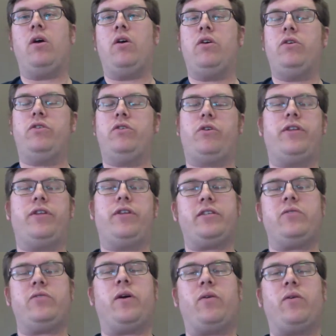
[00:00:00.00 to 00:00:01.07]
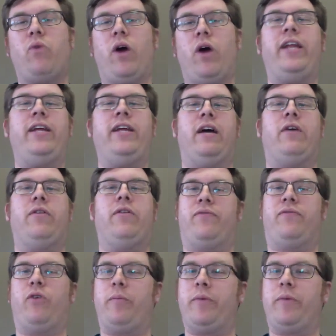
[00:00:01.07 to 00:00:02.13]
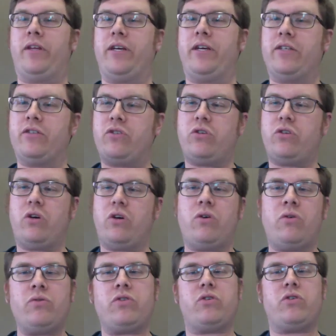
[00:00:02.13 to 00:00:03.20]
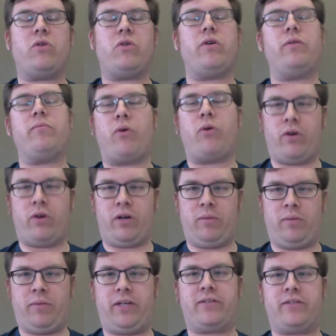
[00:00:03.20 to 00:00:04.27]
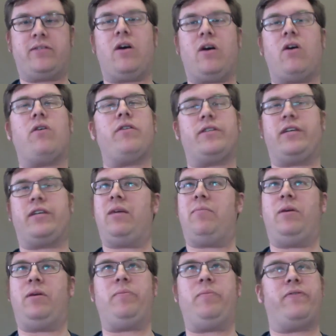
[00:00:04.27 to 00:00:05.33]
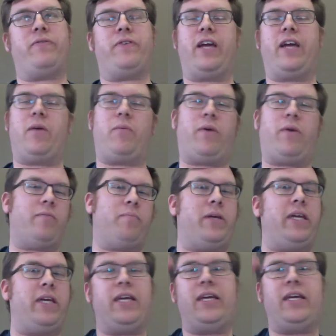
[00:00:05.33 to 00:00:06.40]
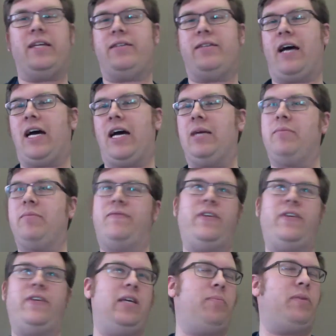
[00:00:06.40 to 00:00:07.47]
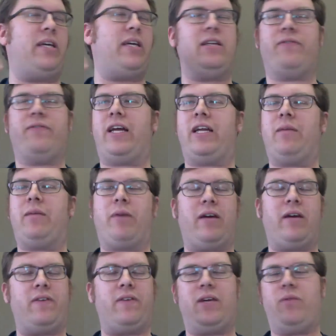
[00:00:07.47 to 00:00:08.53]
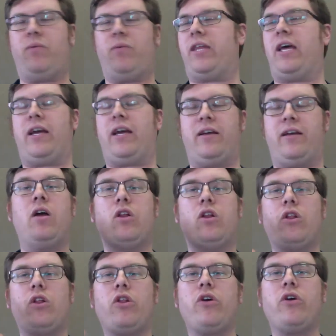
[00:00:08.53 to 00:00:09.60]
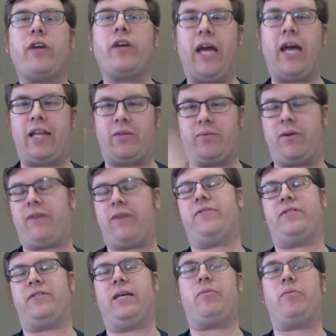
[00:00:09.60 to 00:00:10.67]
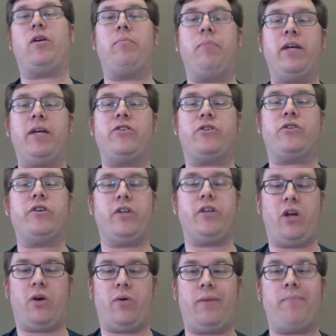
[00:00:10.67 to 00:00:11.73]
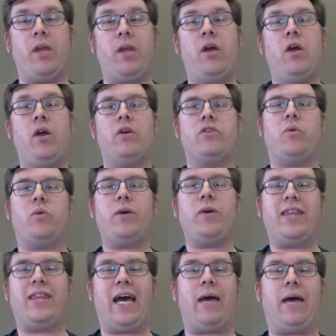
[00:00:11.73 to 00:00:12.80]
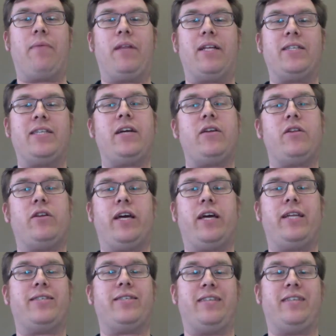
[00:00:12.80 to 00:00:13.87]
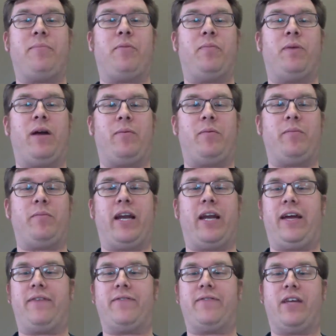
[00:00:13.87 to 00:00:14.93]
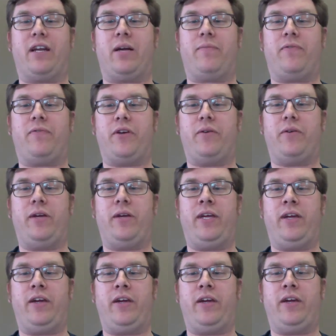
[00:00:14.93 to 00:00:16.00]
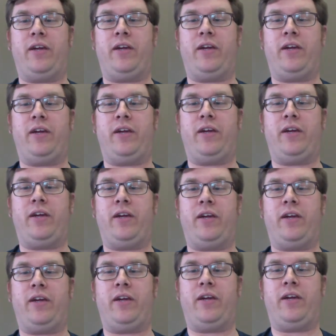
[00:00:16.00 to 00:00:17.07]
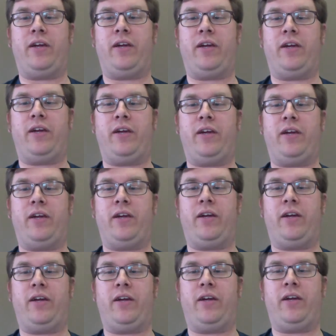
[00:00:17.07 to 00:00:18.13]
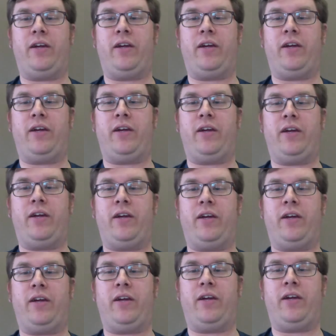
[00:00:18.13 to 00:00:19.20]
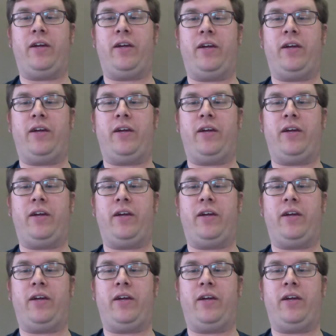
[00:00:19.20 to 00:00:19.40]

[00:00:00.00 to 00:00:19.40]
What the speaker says: So this is where writing down the formula is so important, because all the time people forget whether P times V, P divided by V, what the heck. Look at the reference table and make sure you know it. So with that, let's take a look at a sample problem that I have set up for you here. Ba-boom. Oh, there.